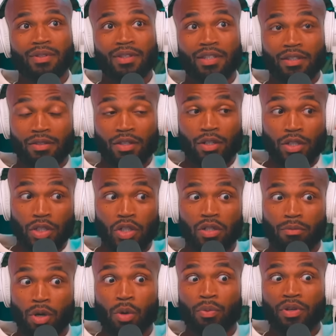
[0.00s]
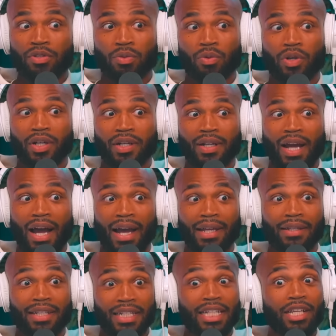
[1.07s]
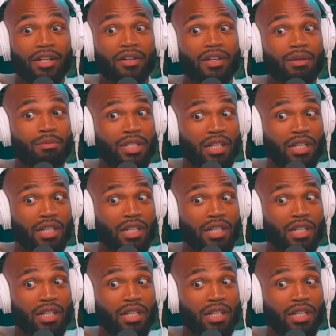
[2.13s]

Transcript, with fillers: the, there are certain moments where I can hear him